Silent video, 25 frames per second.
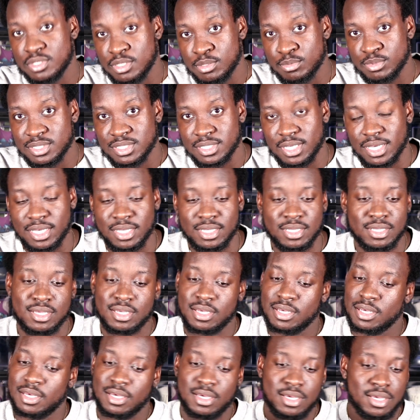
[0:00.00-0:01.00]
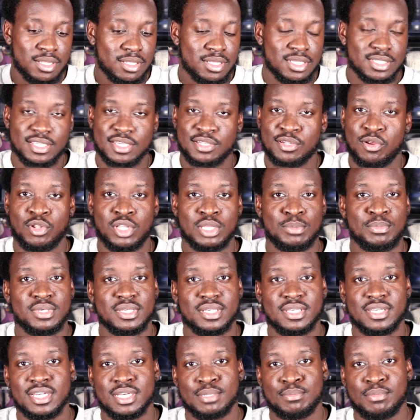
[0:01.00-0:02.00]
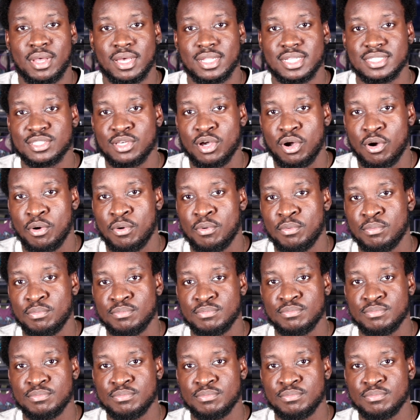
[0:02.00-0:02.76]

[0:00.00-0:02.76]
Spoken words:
You know what I'm saying? This can only be good, man. Let's go.